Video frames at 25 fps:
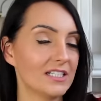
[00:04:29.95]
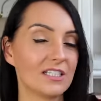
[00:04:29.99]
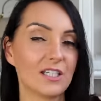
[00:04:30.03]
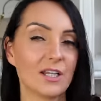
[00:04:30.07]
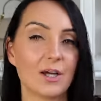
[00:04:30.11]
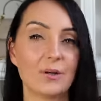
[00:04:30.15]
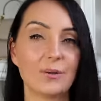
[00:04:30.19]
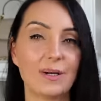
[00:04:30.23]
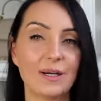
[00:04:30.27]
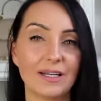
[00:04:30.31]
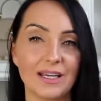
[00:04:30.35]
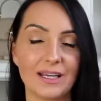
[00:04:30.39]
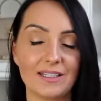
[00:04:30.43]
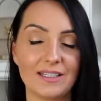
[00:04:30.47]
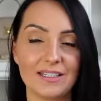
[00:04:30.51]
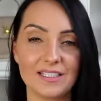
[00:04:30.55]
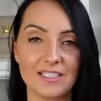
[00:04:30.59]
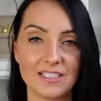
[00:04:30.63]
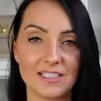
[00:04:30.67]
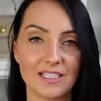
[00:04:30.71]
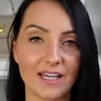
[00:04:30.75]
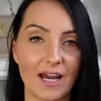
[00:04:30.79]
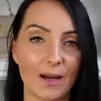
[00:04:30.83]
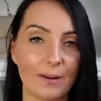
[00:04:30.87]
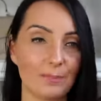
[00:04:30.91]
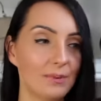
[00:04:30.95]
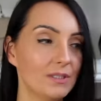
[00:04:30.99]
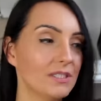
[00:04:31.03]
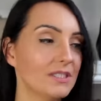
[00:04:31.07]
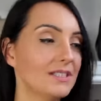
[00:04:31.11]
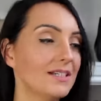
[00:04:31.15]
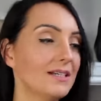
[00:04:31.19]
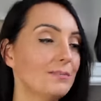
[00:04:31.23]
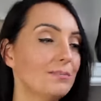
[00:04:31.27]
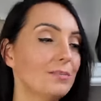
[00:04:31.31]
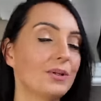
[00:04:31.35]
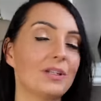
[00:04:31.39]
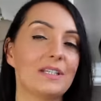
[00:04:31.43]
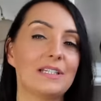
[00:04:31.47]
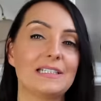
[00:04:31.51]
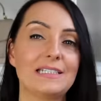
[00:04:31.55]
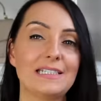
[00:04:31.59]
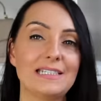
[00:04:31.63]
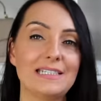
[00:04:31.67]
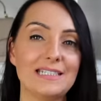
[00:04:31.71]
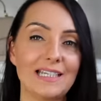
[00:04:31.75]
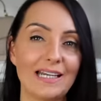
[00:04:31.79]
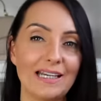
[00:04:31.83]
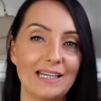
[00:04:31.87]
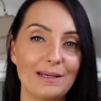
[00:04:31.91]
So again, this is a Capucine, but this
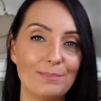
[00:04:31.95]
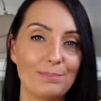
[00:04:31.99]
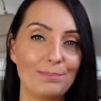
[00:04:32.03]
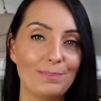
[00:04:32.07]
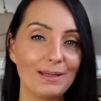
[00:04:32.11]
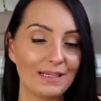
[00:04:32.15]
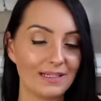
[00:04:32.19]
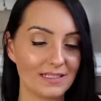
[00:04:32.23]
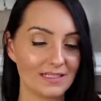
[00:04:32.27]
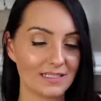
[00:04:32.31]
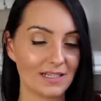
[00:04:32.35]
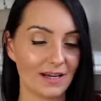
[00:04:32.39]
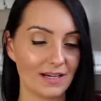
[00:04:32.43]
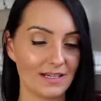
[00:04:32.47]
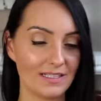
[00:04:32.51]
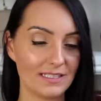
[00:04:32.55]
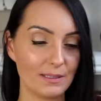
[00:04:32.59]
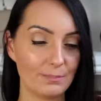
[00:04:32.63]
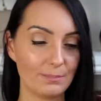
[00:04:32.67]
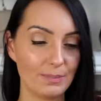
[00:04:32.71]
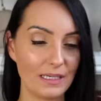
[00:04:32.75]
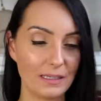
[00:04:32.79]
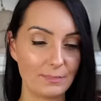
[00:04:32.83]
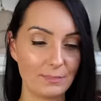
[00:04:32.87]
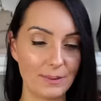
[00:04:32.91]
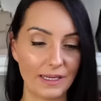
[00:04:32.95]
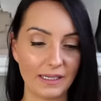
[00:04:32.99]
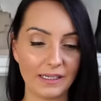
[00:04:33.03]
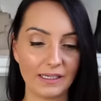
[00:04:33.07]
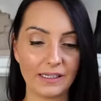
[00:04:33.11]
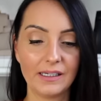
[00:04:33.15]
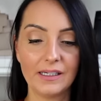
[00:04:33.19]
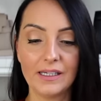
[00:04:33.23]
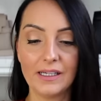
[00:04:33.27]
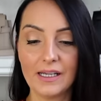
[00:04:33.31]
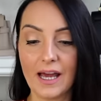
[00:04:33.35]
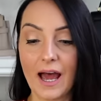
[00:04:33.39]
is a bigger size, the BB.